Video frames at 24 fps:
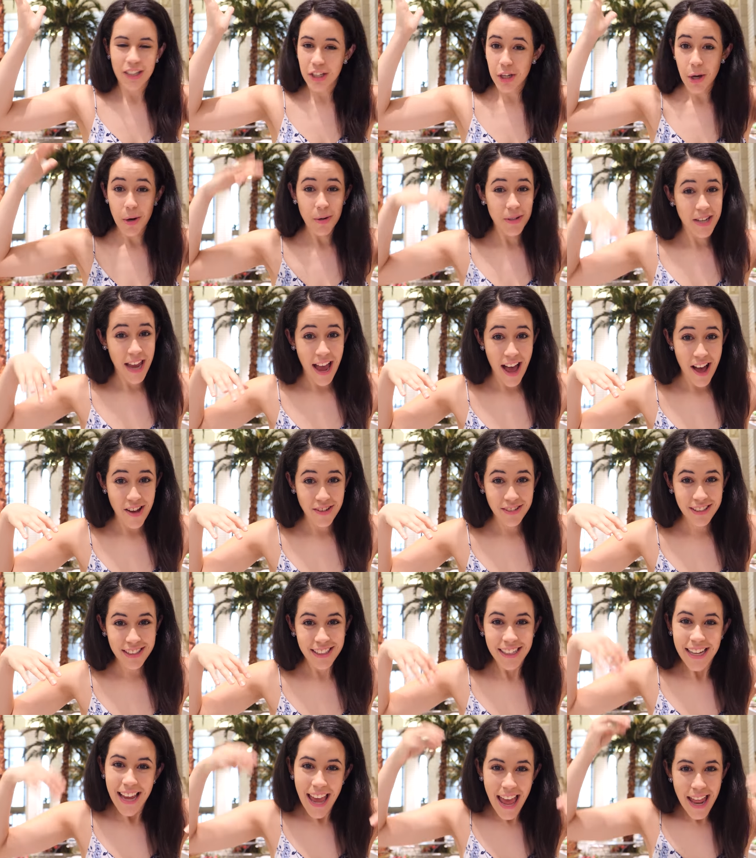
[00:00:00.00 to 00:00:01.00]
go down
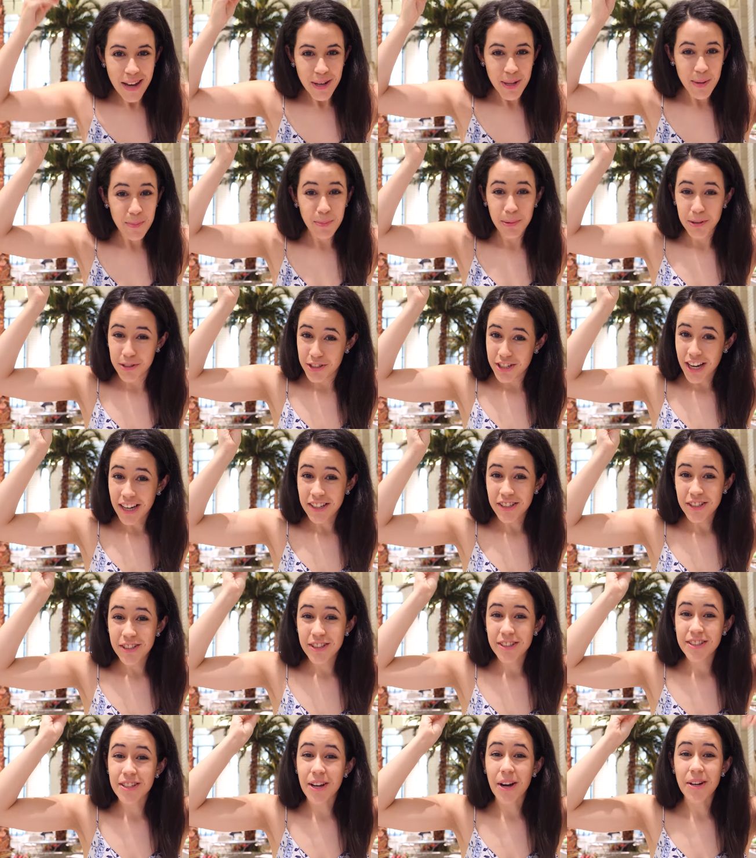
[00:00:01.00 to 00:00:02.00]
and the
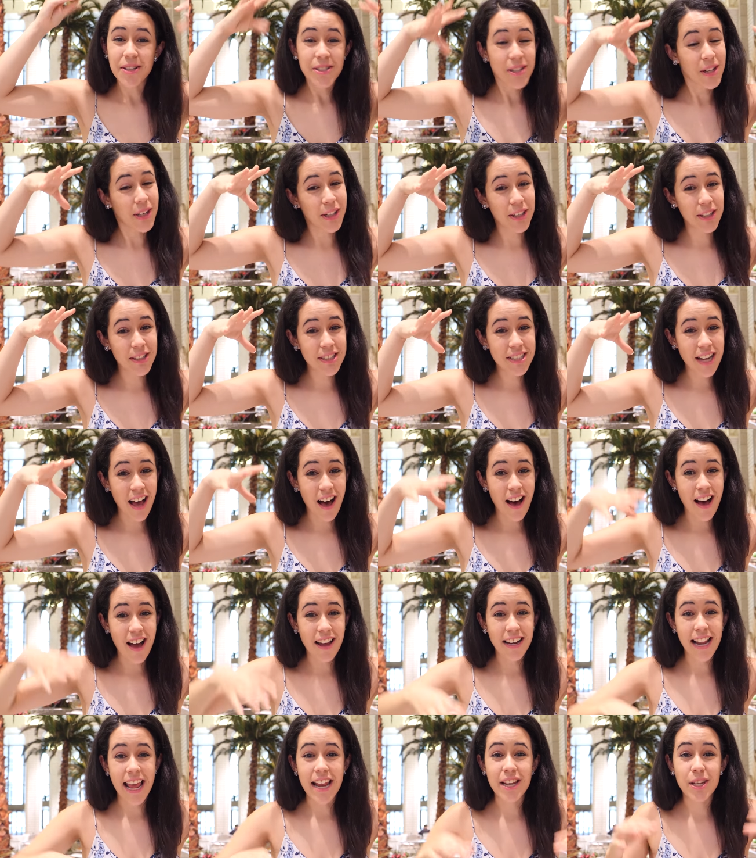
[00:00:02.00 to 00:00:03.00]
projectors are turned
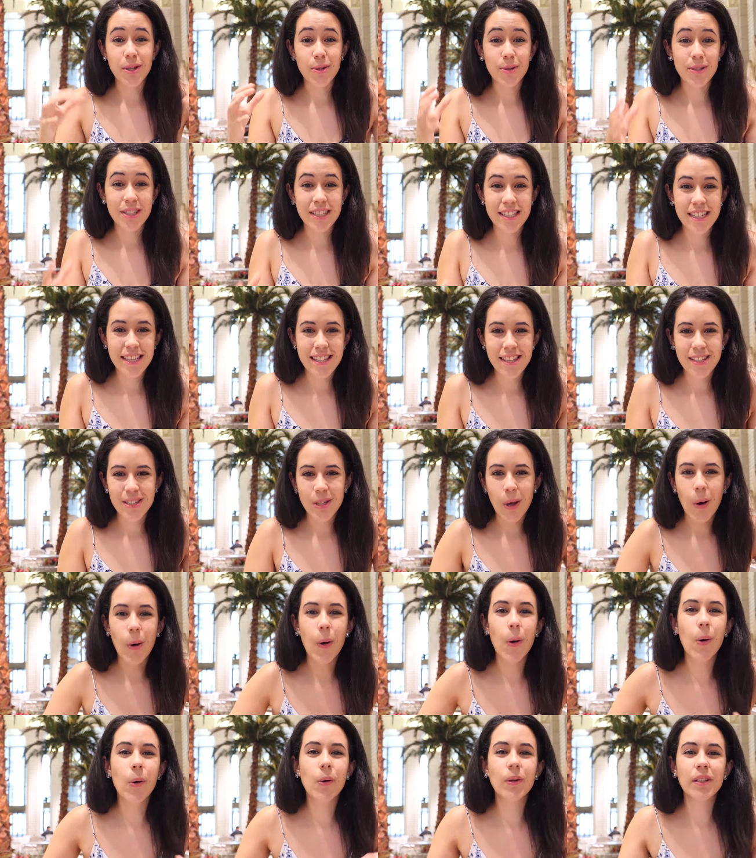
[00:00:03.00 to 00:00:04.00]
on and you see this
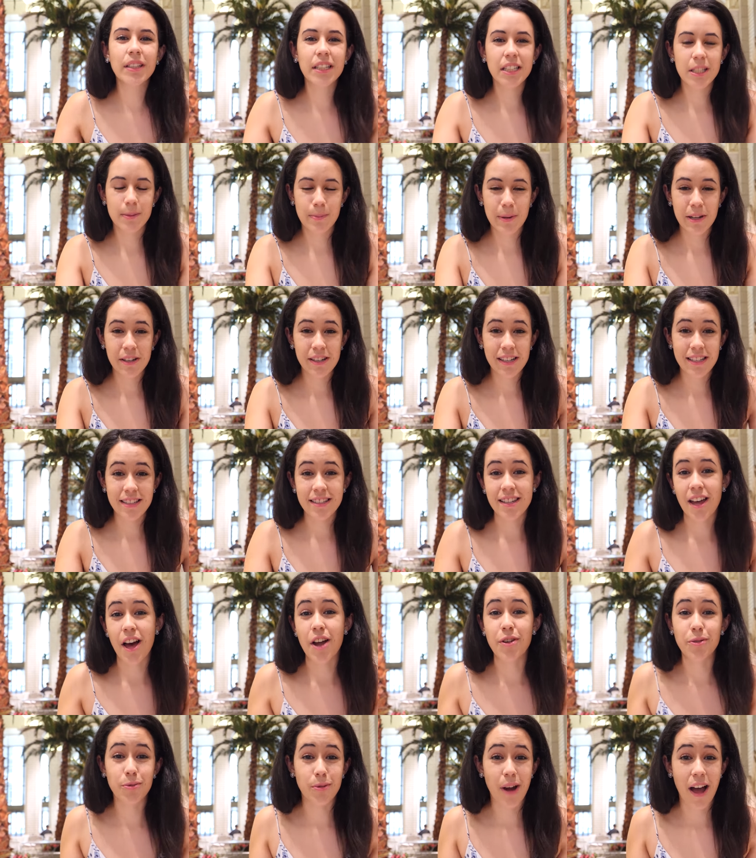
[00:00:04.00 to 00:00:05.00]
whole experience
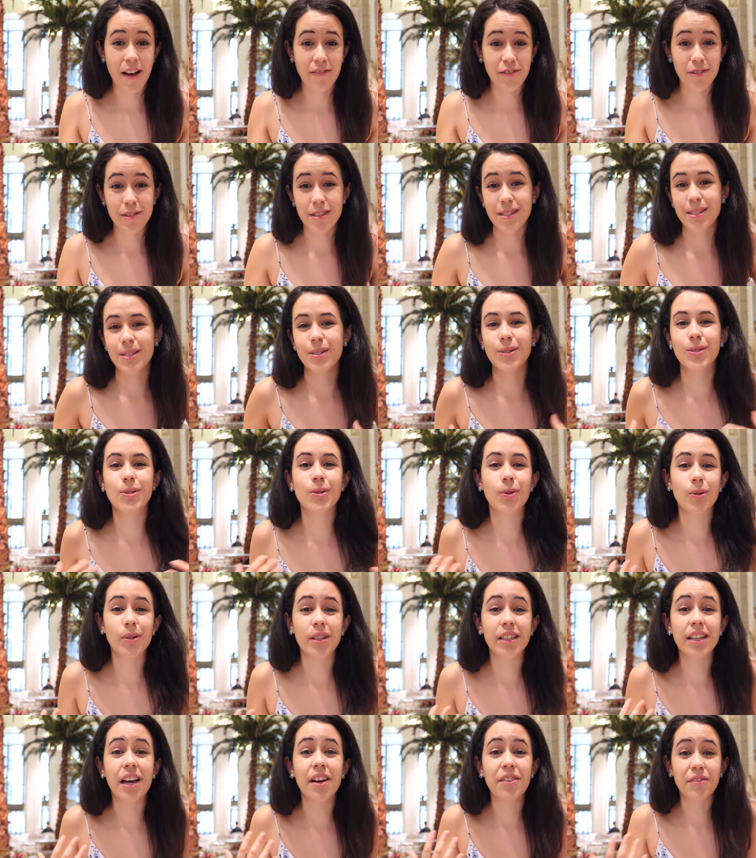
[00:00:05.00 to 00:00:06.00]
unravel, this
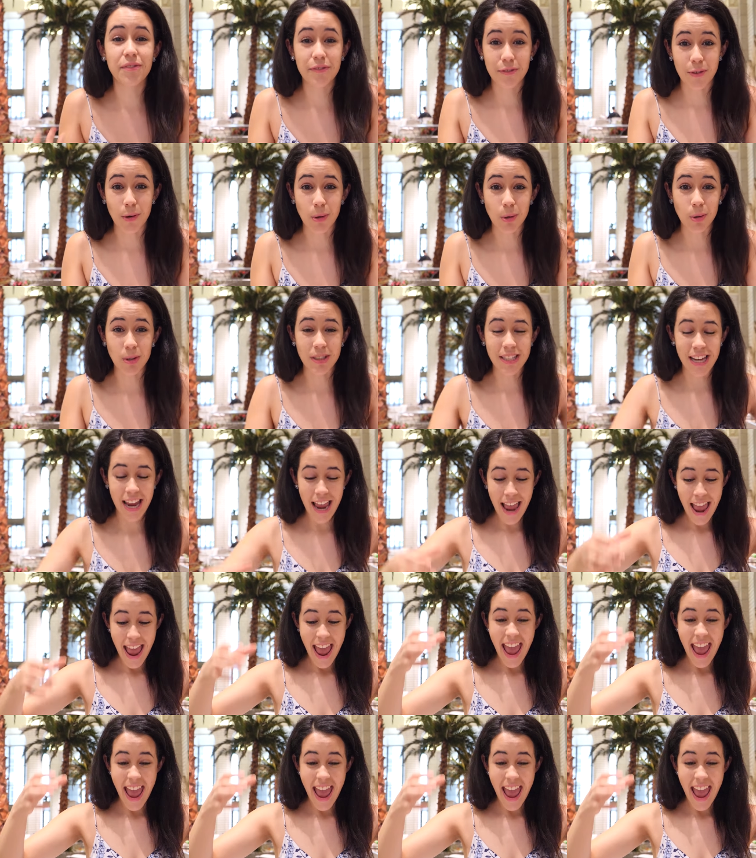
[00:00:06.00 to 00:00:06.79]
story unfold.